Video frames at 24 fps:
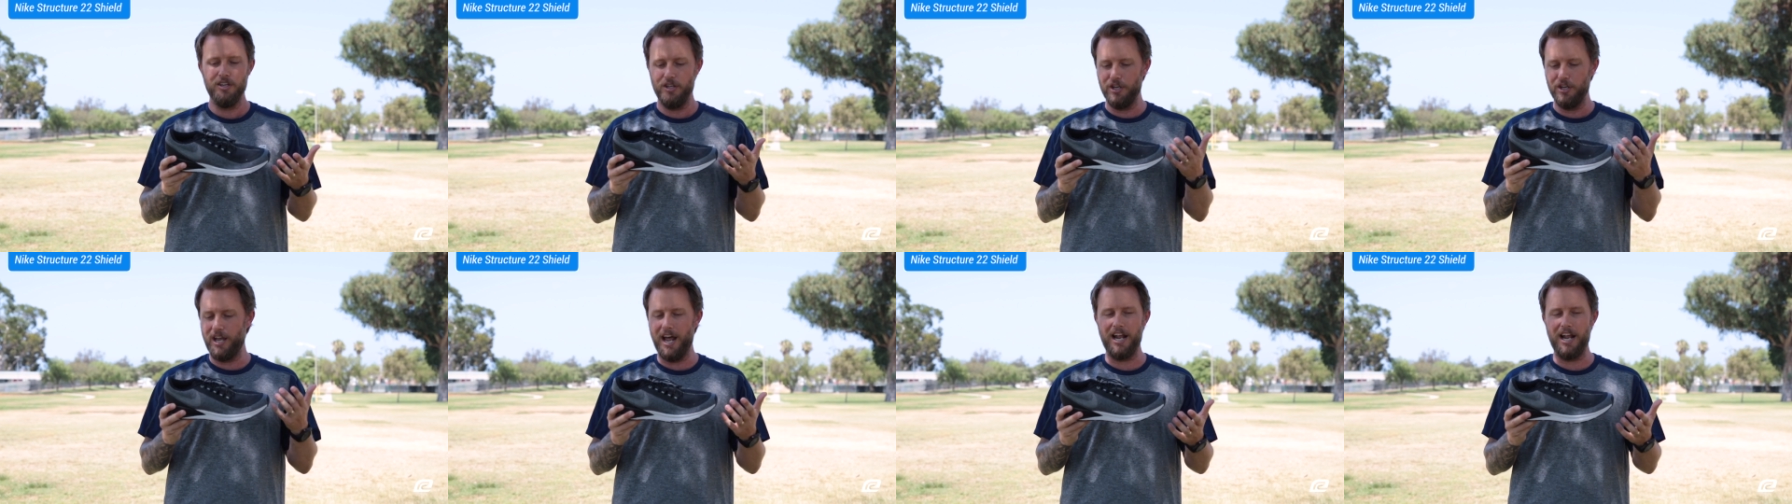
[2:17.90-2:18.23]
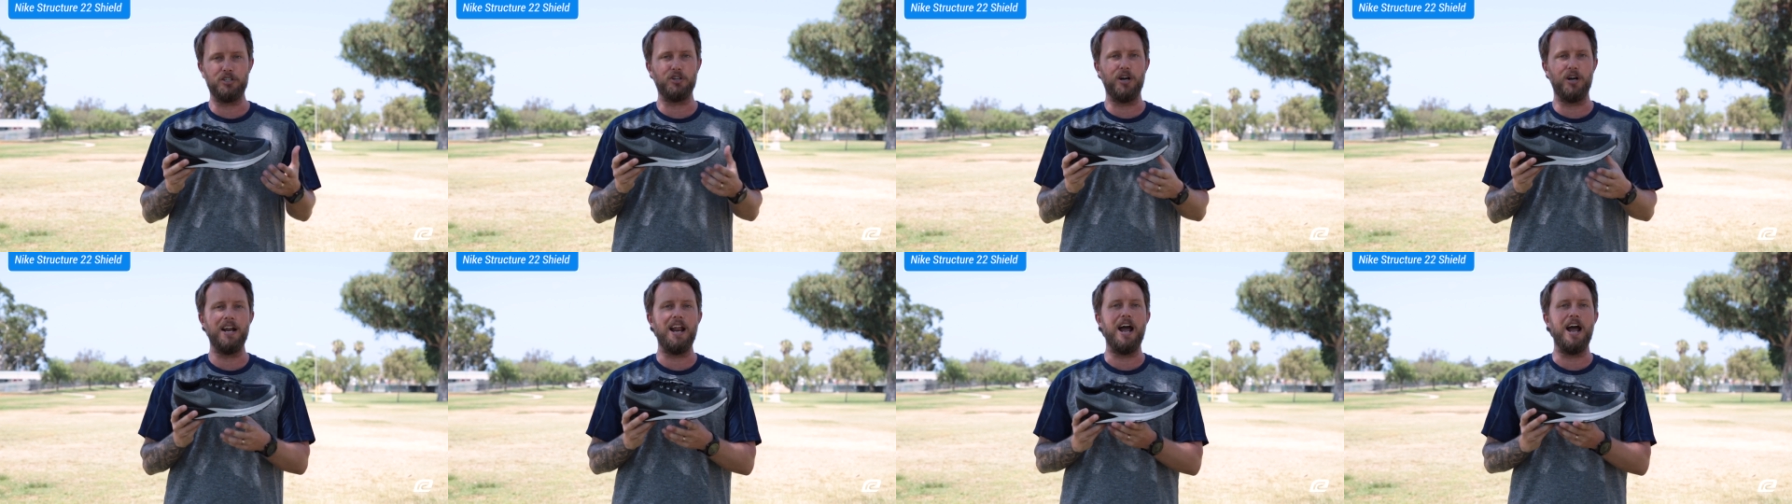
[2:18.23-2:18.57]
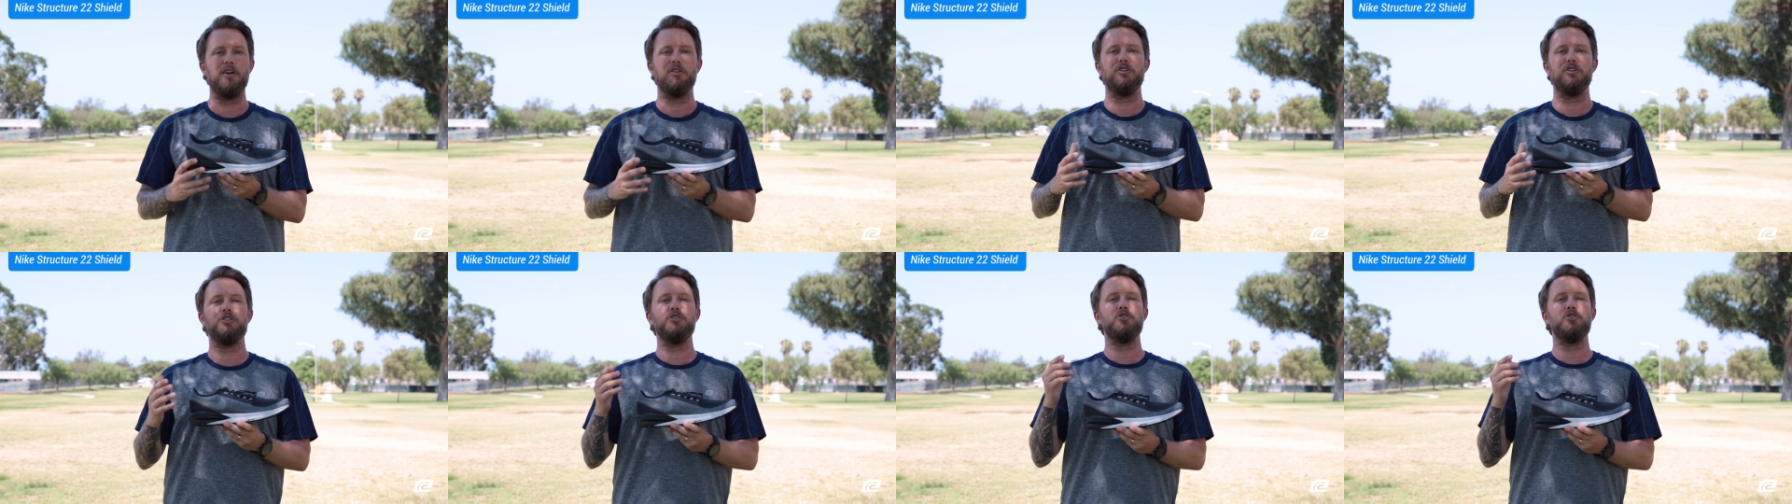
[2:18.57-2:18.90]
You gotta try it
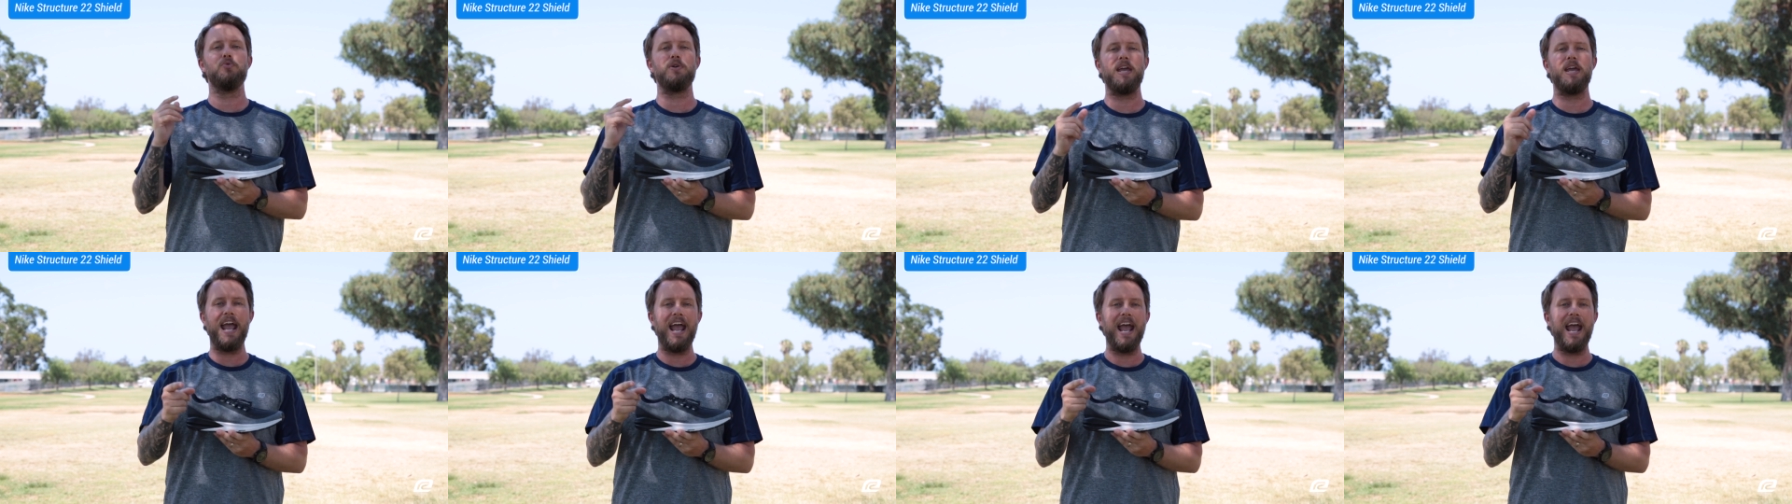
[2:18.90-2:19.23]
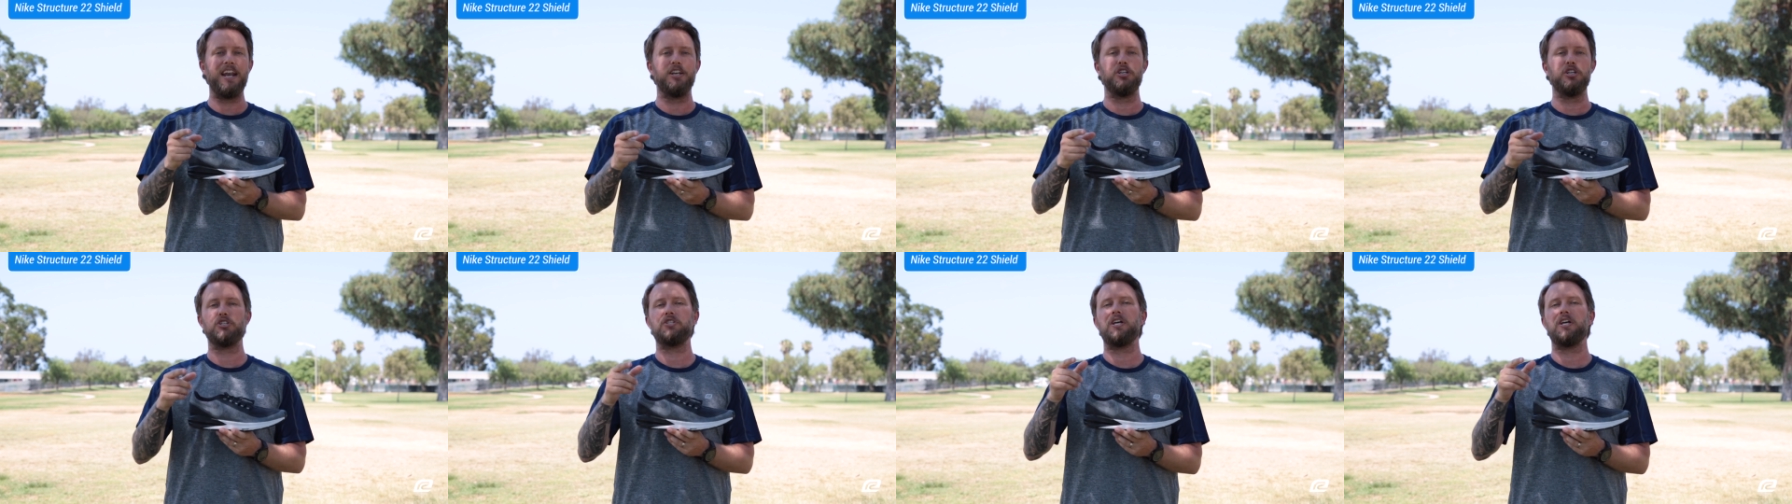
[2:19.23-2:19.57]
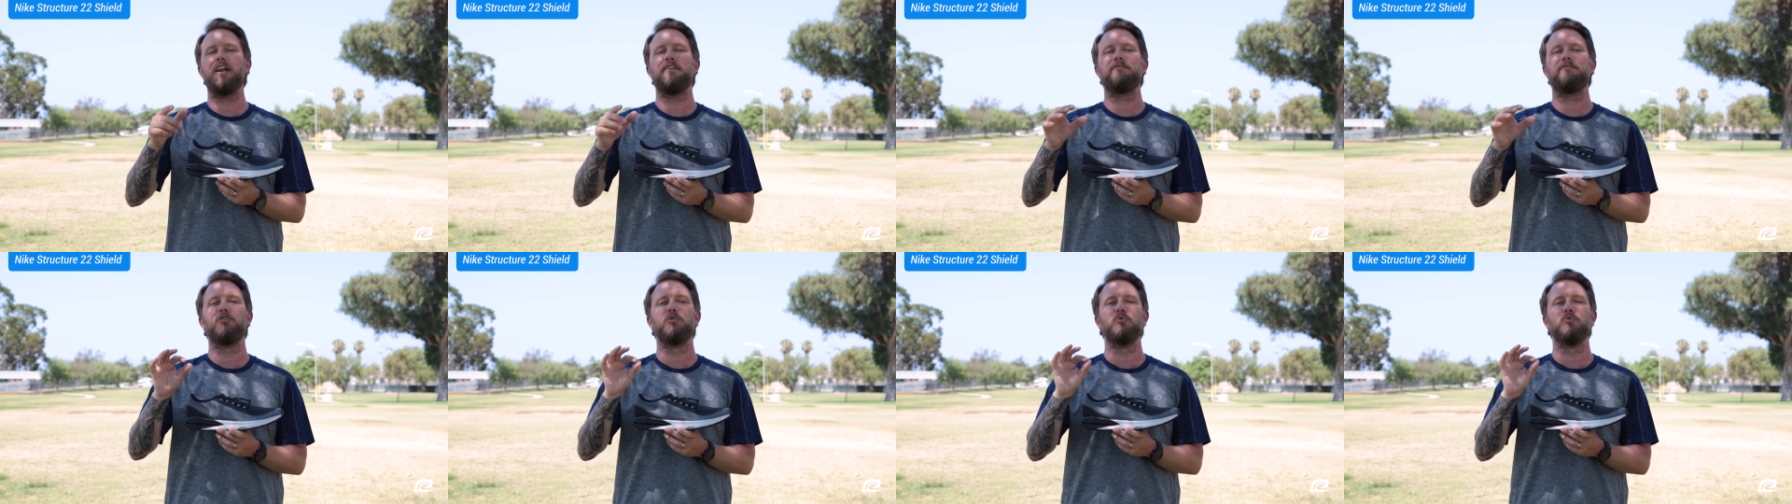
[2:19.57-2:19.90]
out. And you can, just
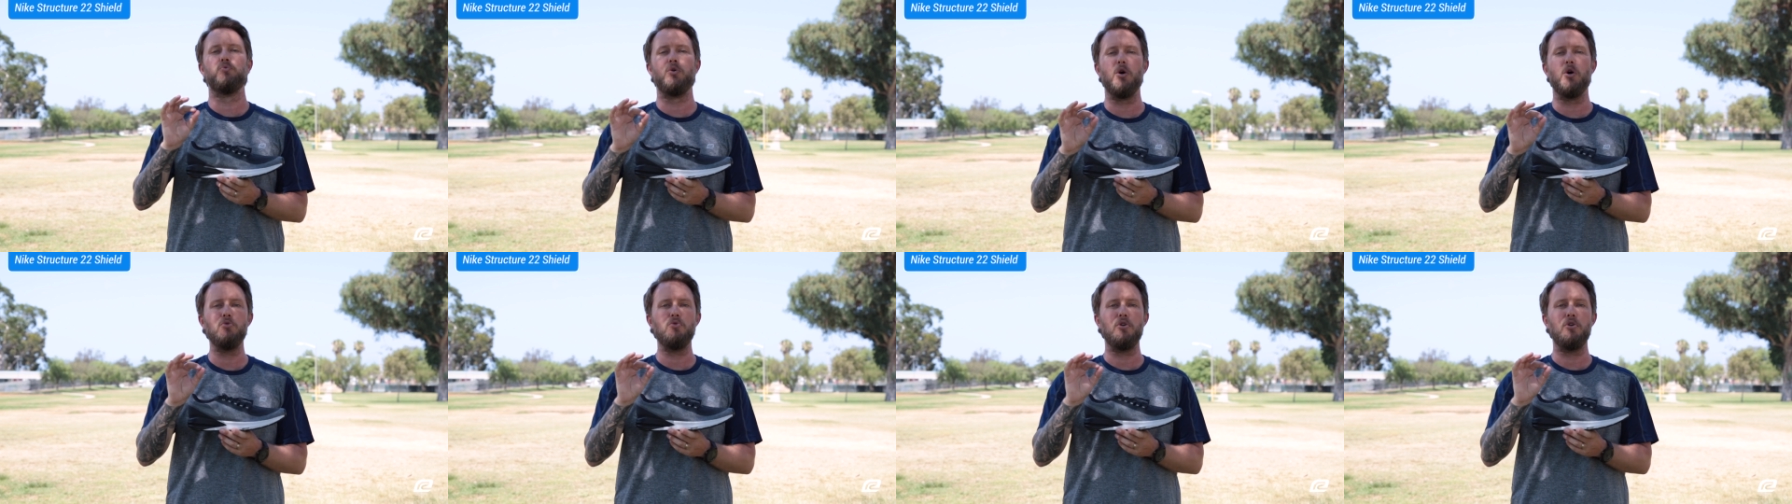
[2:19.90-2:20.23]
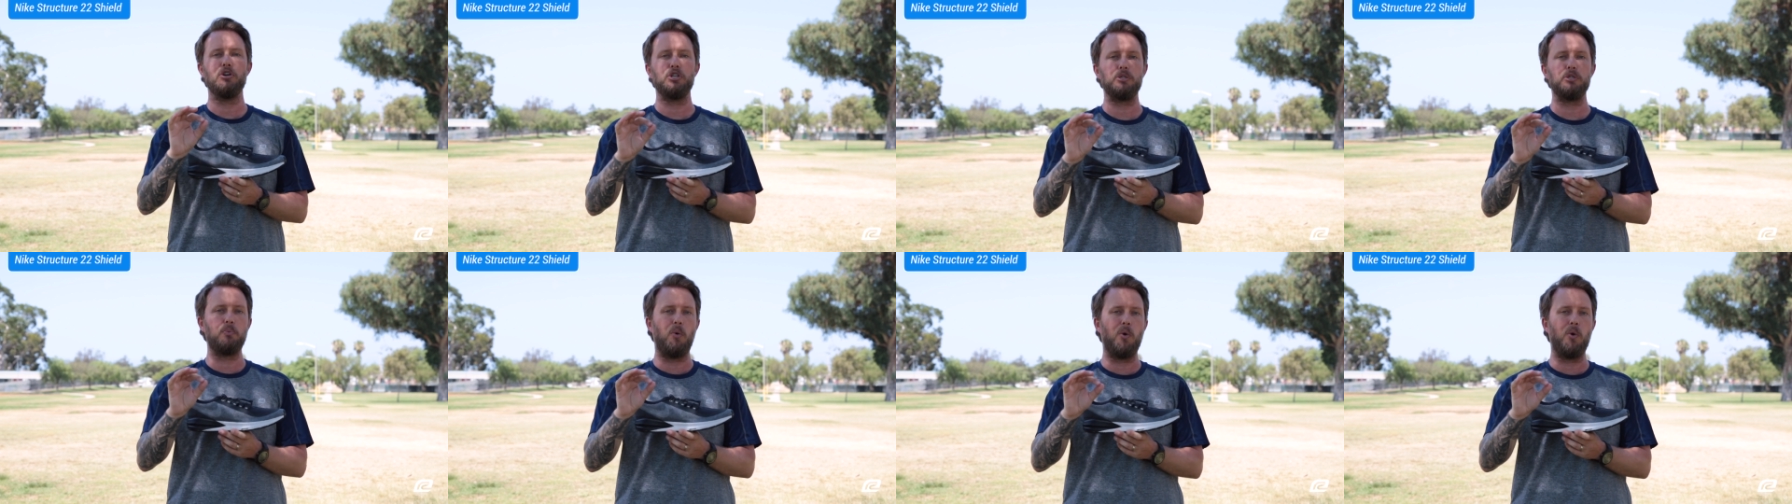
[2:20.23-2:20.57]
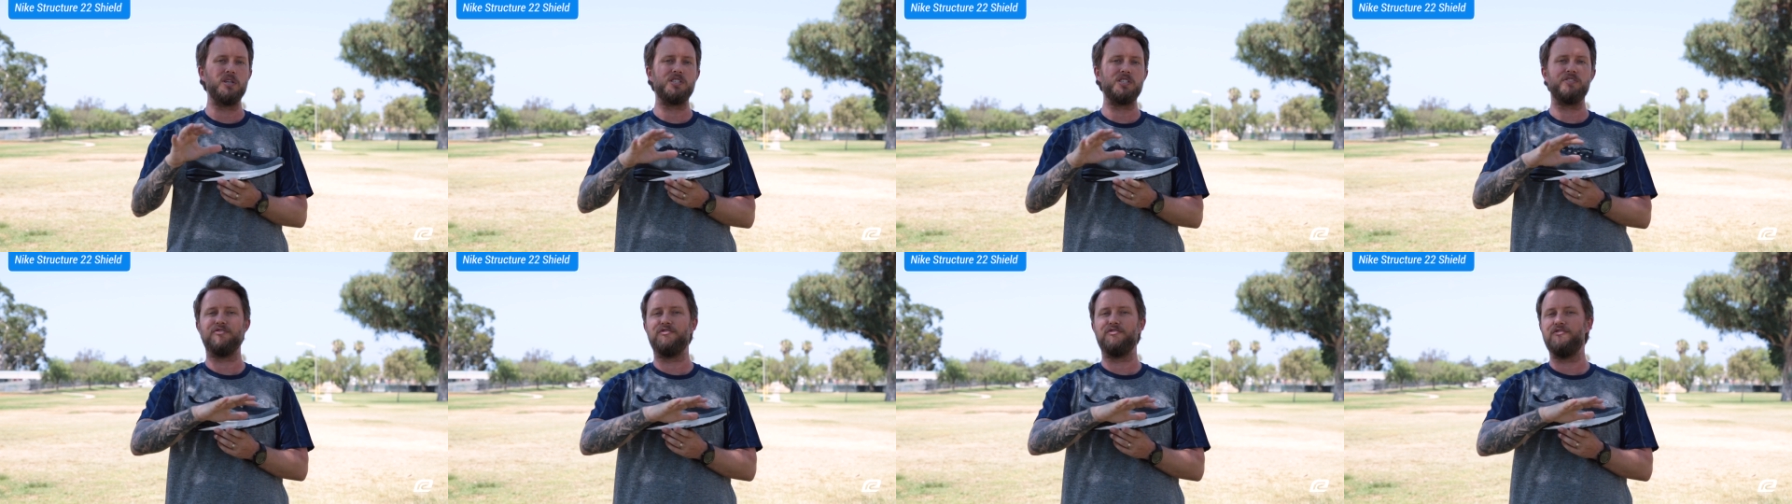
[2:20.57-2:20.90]
sign up for Roadrunner
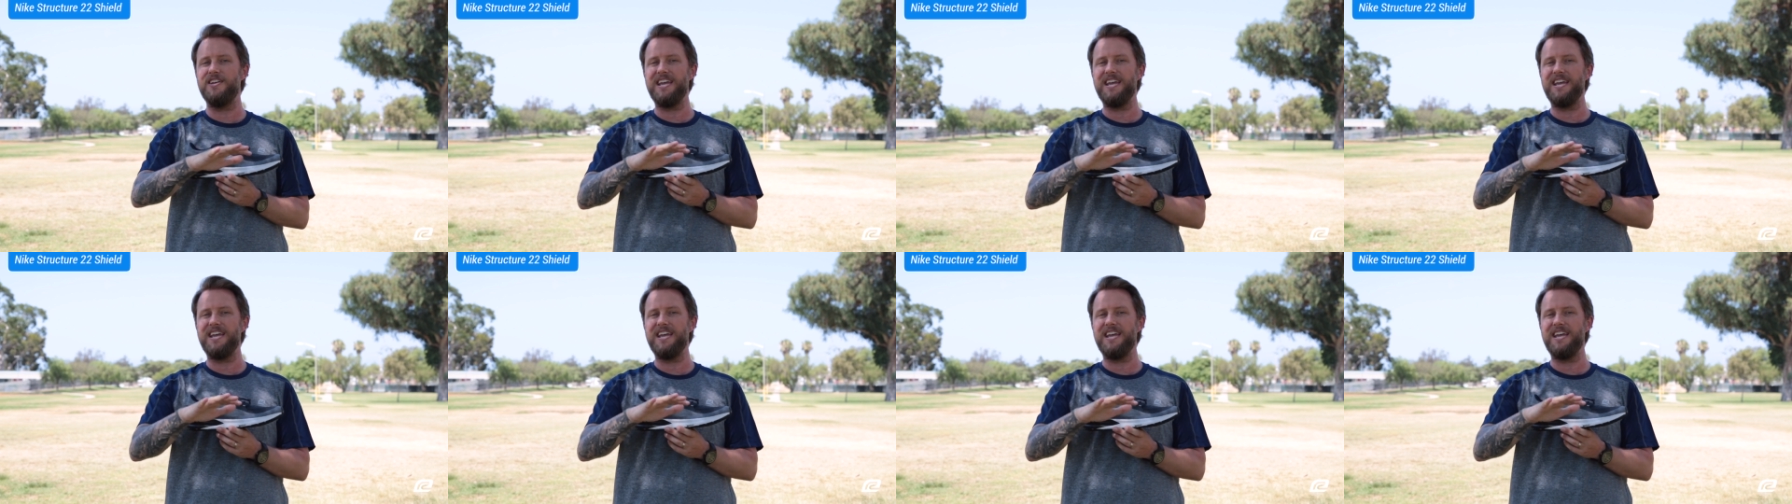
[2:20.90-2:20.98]
Sports